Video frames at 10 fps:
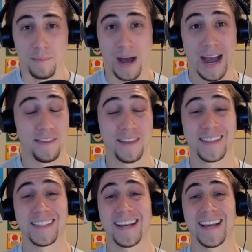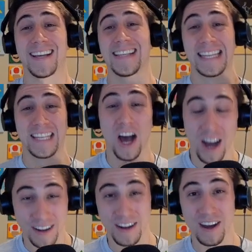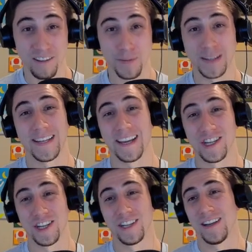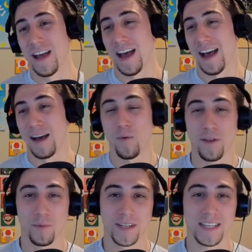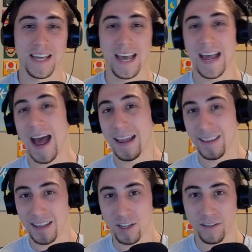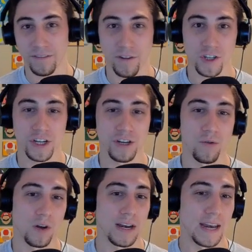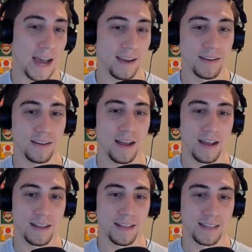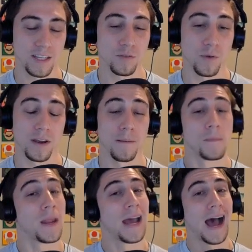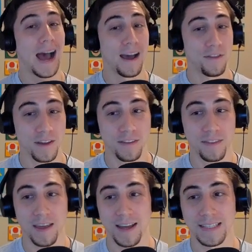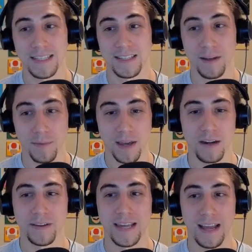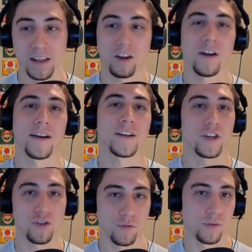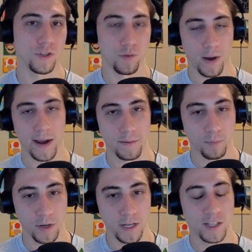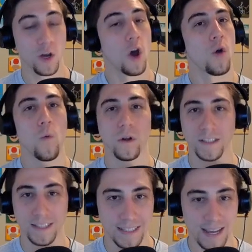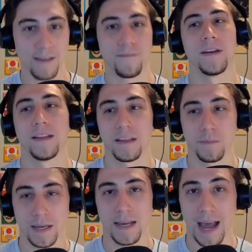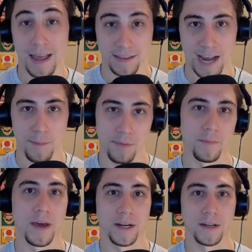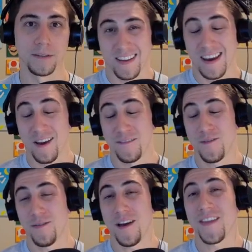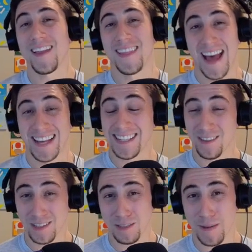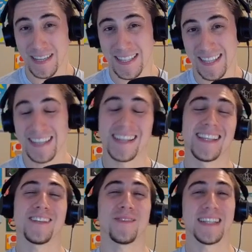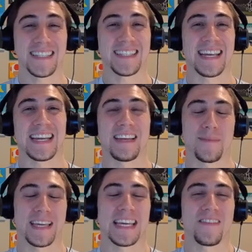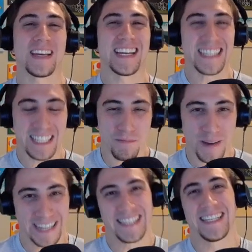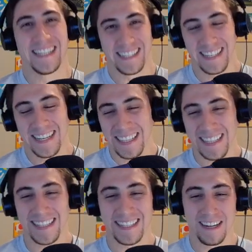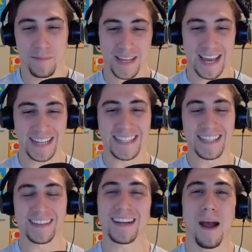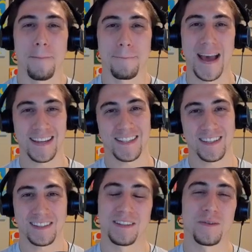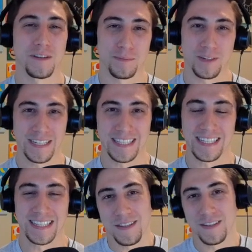But I think this deck has a ton of potential. Whether we see a Highlander version or not, like this one, I think that some kind of a Galakrond controlled Dragon Priest will definitely be at the top of the meta. Now, if you thought that last deck was spicy, this one is going to be even spicier. This is going to be a Xeric Master Cloner Priest.